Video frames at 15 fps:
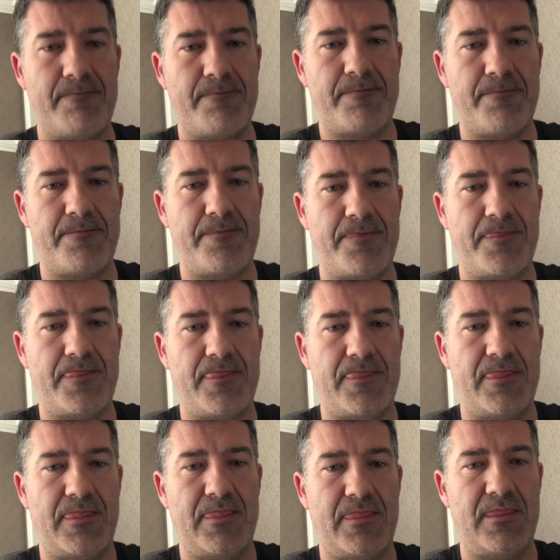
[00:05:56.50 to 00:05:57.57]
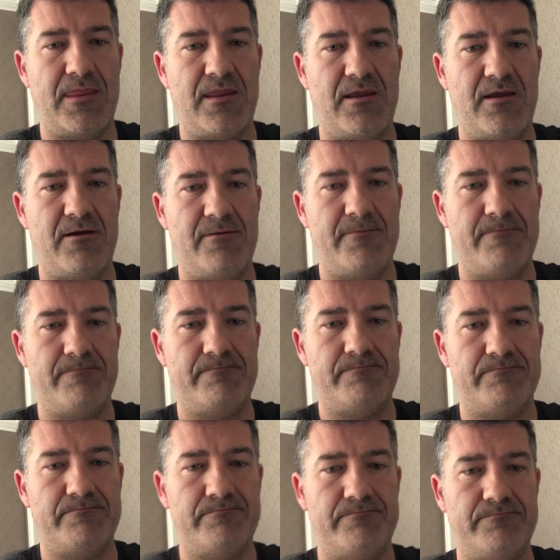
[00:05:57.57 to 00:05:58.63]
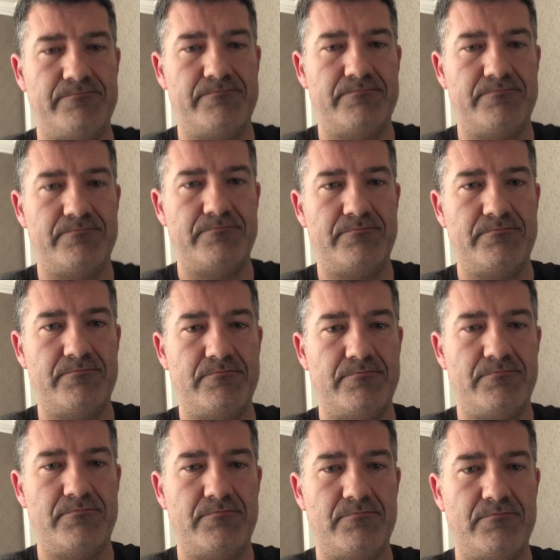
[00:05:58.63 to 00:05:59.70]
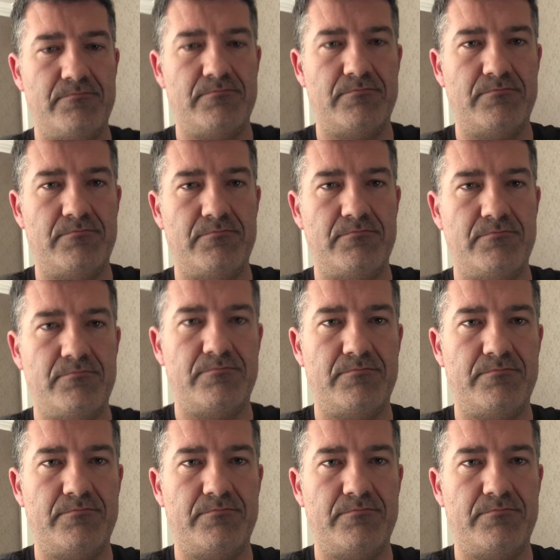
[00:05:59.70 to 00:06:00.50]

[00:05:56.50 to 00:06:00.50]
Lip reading: [no speech]